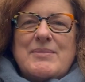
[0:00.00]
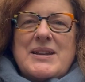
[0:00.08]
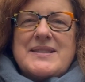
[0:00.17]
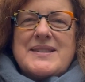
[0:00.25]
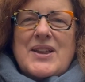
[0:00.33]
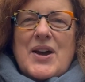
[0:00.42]

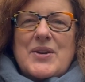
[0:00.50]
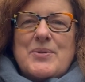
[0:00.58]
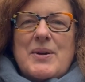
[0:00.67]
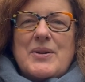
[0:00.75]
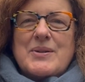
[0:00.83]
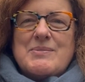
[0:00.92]
Lise-Lotte.
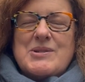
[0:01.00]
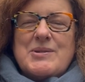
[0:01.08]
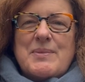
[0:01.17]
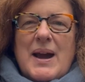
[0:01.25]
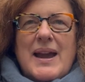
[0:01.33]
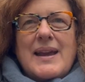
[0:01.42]
Welcome to
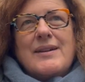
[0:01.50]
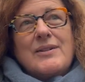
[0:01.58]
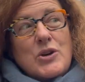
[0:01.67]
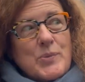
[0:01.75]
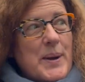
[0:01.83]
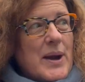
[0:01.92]
my
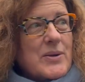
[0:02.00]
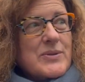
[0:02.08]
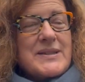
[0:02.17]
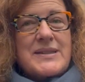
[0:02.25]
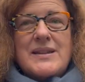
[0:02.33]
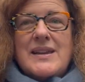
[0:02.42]
hoop
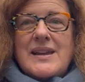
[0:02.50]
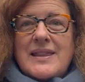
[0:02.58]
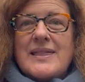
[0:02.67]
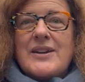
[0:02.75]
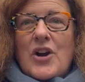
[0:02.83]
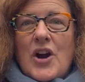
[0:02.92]
house
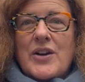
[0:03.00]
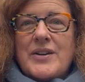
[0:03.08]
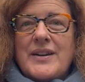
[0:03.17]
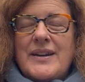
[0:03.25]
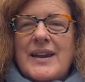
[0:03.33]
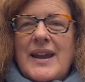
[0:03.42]
in the
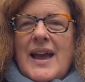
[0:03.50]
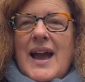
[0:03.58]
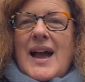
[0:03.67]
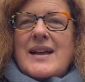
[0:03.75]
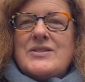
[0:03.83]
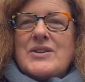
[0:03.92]
garden.
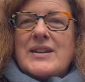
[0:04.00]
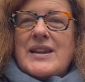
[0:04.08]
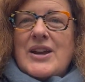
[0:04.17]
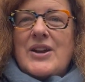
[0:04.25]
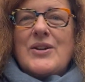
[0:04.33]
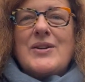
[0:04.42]
As you can
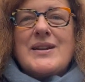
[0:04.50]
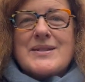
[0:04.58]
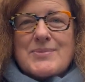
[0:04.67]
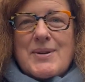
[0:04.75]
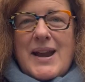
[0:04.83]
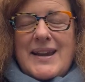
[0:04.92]
hear,
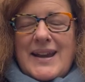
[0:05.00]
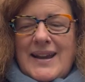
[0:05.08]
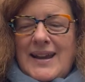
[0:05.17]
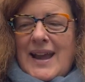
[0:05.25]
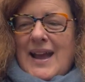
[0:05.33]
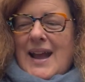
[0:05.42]
it's
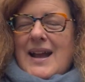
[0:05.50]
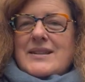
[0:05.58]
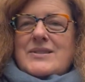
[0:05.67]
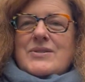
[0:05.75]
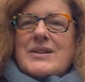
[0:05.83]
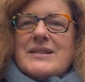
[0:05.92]
raining.
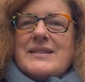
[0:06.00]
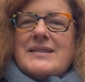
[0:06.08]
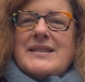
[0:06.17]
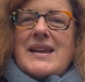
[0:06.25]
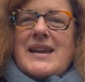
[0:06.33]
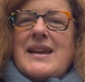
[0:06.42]
As you can
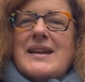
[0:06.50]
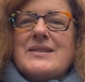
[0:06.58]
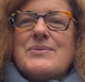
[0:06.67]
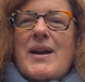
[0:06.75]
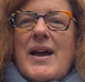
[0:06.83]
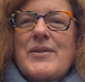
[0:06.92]
see,
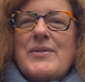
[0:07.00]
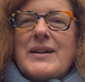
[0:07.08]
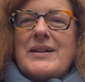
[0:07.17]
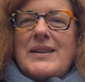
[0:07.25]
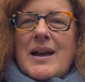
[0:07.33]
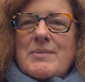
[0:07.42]
it's rather
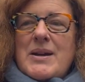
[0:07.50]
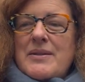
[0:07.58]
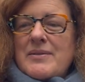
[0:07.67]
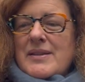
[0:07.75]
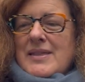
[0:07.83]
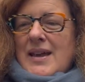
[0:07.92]
inclement,
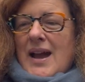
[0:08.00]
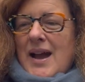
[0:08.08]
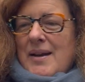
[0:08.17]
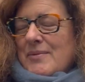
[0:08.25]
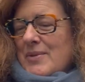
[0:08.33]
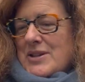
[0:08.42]

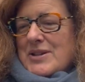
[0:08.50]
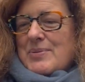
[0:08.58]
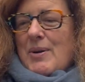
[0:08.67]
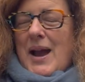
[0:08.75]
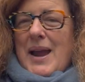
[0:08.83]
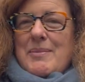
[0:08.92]
which is
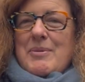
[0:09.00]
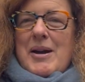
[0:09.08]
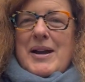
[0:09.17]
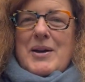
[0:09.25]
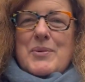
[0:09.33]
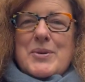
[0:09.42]
why I'm
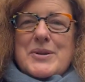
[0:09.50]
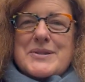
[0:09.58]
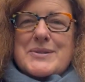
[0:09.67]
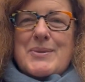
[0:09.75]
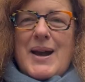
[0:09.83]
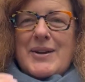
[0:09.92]
wearing a wool
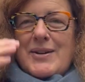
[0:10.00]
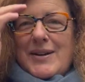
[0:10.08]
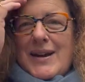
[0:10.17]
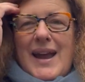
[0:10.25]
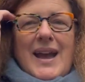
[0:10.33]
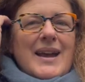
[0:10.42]

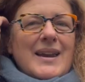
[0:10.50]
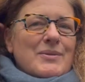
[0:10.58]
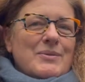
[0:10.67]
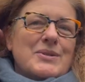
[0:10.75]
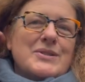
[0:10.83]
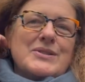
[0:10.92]
sweater and a
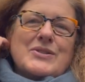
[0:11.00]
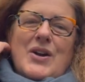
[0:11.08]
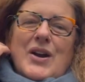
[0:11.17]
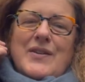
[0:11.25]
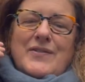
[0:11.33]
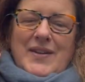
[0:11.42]
wool
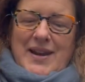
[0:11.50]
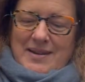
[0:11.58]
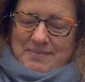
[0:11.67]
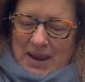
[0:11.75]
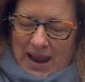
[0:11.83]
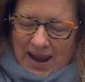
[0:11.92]
scarf
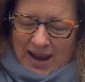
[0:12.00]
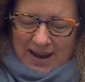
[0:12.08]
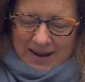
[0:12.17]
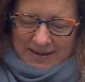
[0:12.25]
in May.